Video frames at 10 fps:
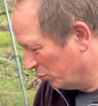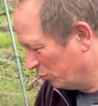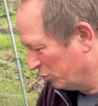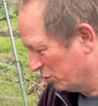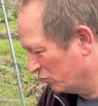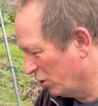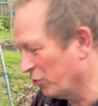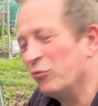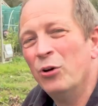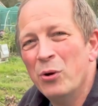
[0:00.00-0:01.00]
will just run
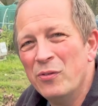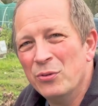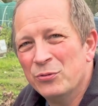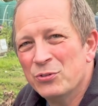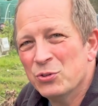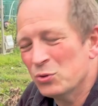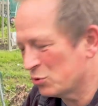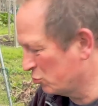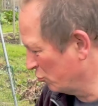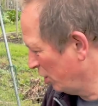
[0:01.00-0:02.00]
through if the
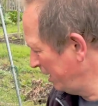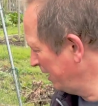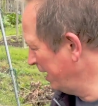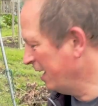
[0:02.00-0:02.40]
soil's dry.